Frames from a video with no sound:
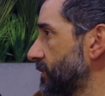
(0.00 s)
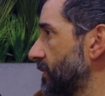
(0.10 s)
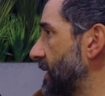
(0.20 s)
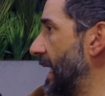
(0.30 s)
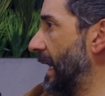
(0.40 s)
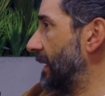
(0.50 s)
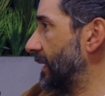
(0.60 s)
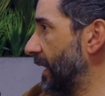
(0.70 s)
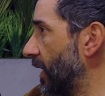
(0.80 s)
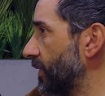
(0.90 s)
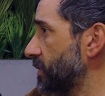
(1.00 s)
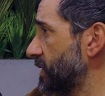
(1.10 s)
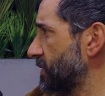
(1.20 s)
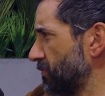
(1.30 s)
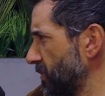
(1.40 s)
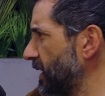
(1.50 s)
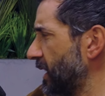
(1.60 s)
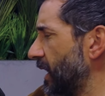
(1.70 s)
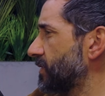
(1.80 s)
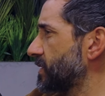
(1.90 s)
than anything else, which is really
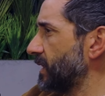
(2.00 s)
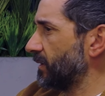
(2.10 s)
interesting.